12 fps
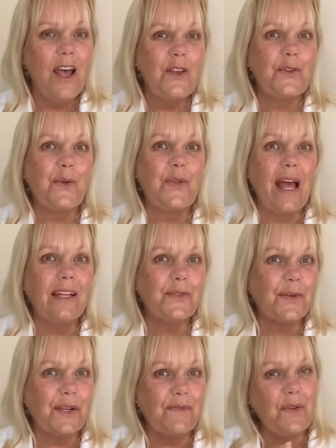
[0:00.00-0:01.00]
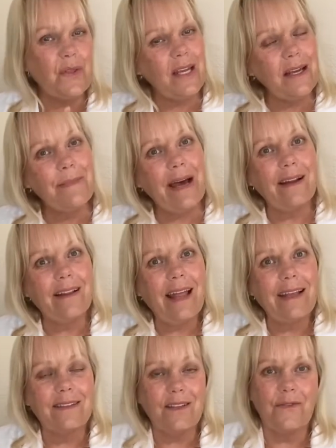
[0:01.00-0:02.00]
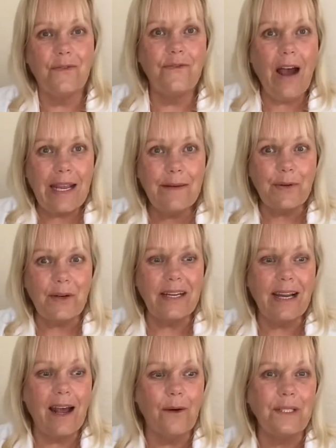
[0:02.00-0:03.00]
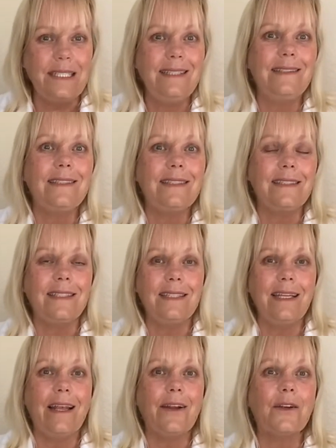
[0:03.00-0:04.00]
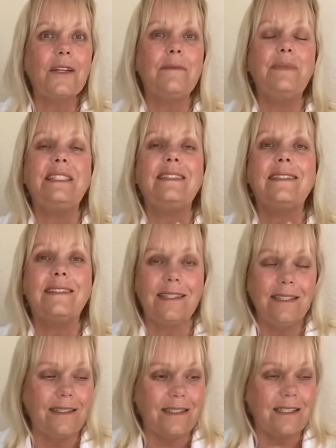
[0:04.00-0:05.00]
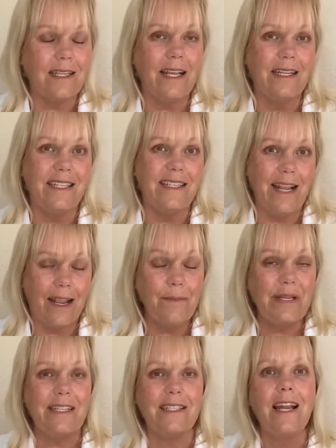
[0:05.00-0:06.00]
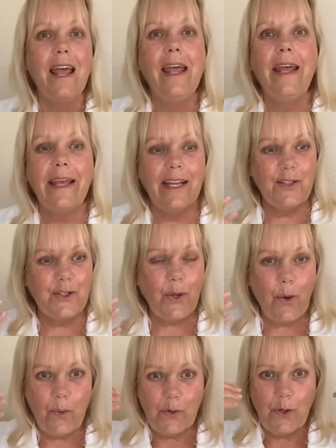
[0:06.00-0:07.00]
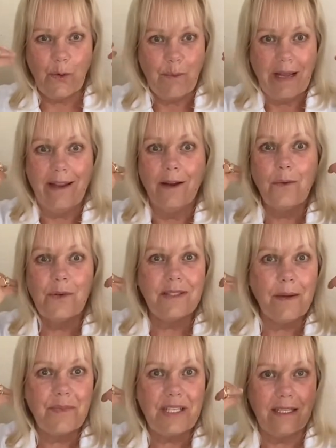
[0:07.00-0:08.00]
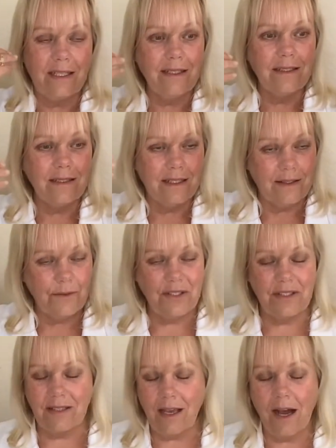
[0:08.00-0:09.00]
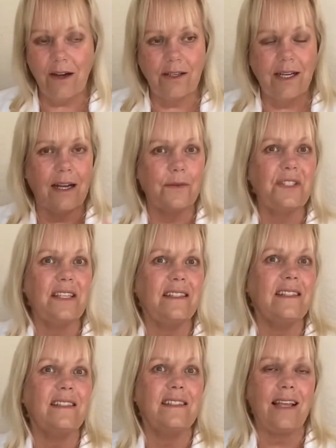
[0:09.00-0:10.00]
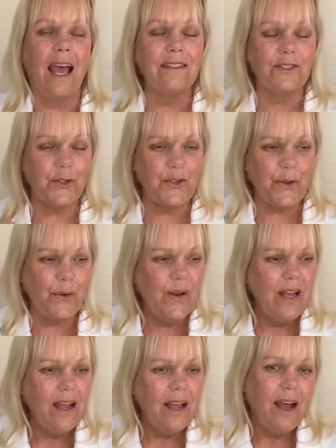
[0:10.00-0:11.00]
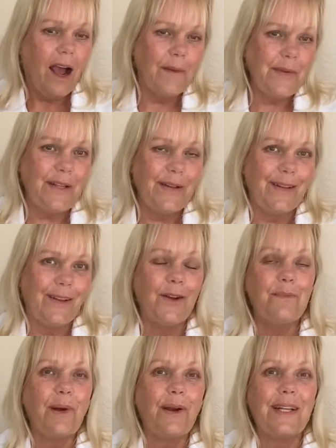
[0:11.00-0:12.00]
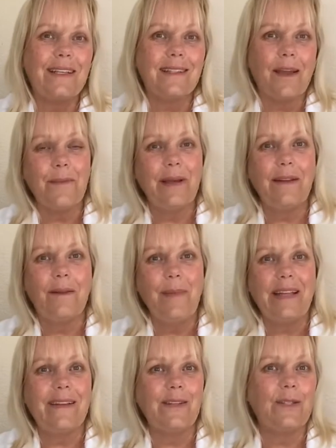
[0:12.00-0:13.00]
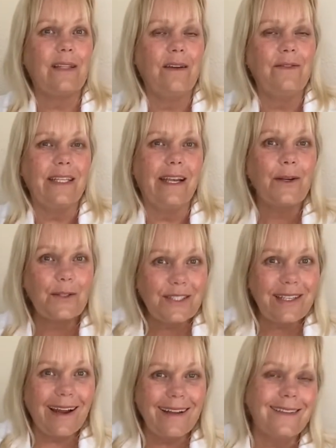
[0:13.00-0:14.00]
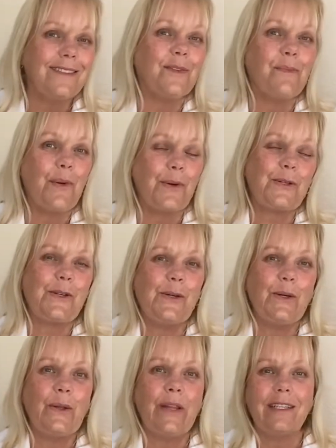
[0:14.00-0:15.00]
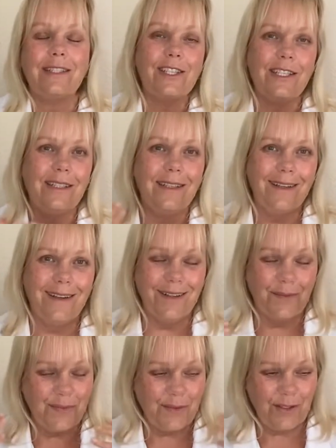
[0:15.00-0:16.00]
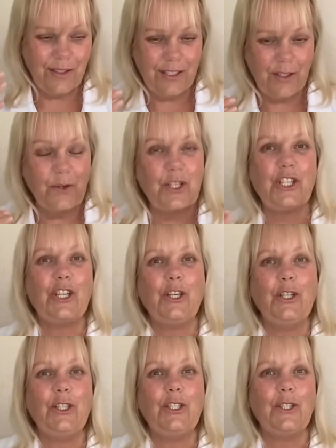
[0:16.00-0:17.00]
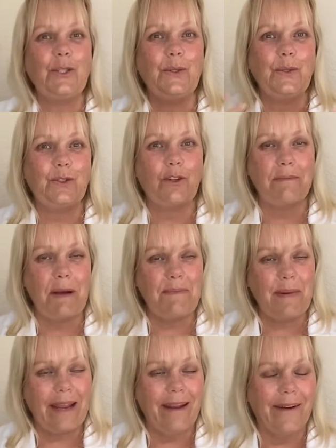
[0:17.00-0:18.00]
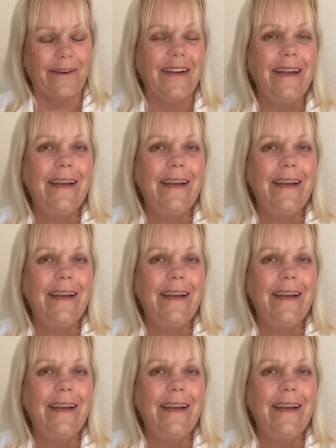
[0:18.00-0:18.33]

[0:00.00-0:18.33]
So that's where, if you think about it like as a fiber and how easy hair can be singed and damaged. And so, my hair was up to here, and it was, oh God, it was a disaster. So I mean, the good part is I met this lovely hairstylist in Portugal, and then she did what she could to trim up my hair.